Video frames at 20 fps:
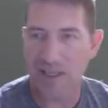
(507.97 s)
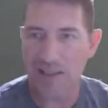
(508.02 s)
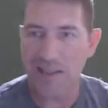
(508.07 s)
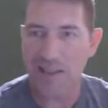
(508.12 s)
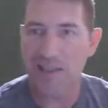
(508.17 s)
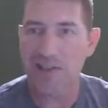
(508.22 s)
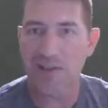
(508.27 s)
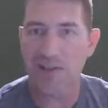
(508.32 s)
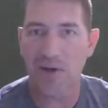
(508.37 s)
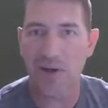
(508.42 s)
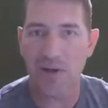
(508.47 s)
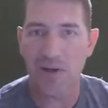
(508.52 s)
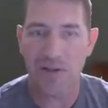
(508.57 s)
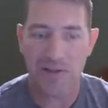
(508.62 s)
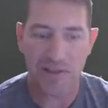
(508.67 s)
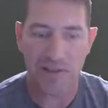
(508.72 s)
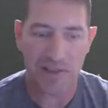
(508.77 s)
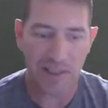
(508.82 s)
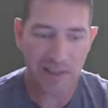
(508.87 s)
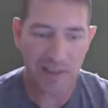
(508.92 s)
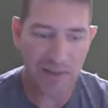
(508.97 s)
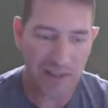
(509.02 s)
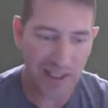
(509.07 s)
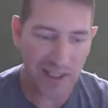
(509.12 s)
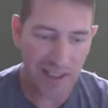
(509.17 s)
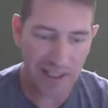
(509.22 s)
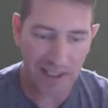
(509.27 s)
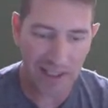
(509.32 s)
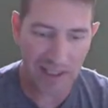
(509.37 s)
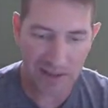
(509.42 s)
nice cards and that you
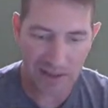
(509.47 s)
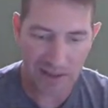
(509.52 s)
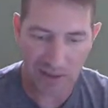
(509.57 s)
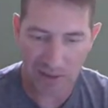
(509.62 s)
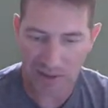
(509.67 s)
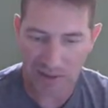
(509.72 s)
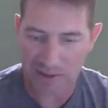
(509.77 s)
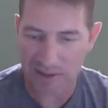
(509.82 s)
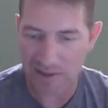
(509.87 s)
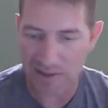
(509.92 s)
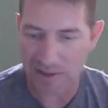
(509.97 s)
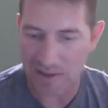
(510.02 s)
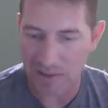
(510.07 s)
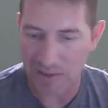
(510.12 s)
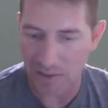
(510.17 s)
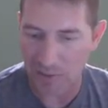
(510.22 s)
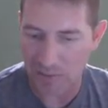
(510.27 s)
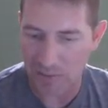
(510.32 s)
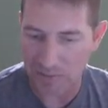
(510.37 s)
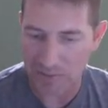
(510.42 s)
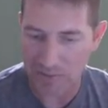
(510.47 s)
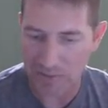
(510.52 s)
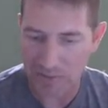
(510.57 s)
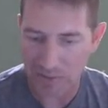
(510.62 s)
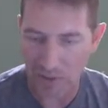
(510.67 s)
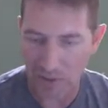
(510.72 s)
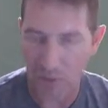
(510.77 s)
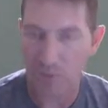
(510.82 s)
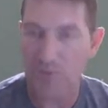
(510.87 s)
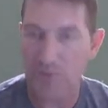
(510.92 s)
can't get cards that are, you know,
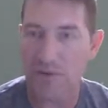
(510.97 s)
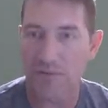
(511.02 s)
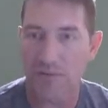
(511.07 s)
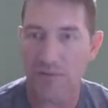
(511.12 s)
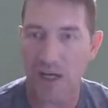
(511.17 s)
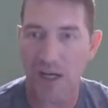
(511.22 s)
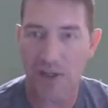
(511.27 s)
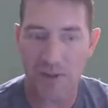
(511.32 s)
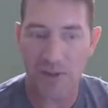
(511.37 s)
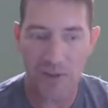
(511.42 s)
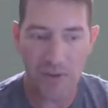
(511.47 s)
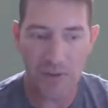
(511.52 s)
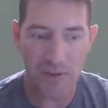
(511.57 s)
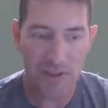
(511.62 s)
hold some value.